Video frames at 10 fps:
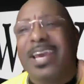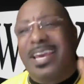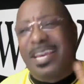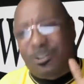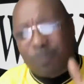
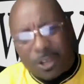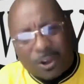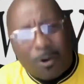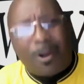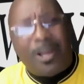is
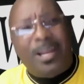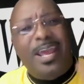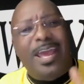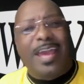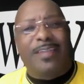recorded
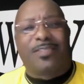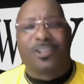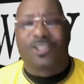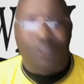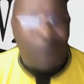at the
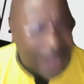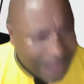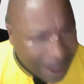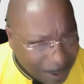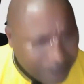
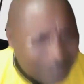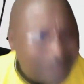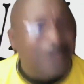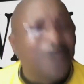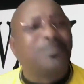trial
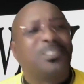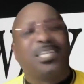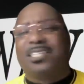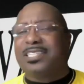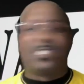of
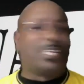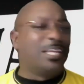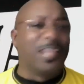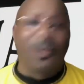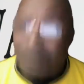Jesus in
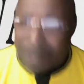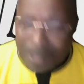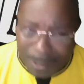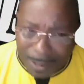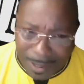Luke
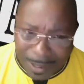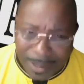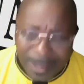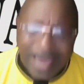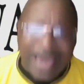
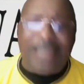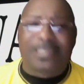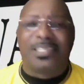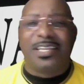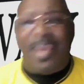as
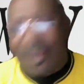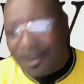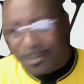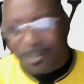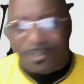the
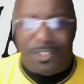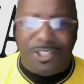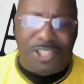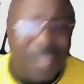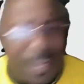elders, the
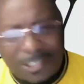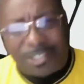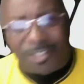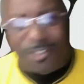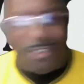
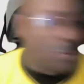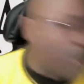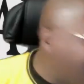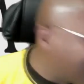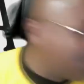judges, the
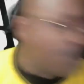scribes, the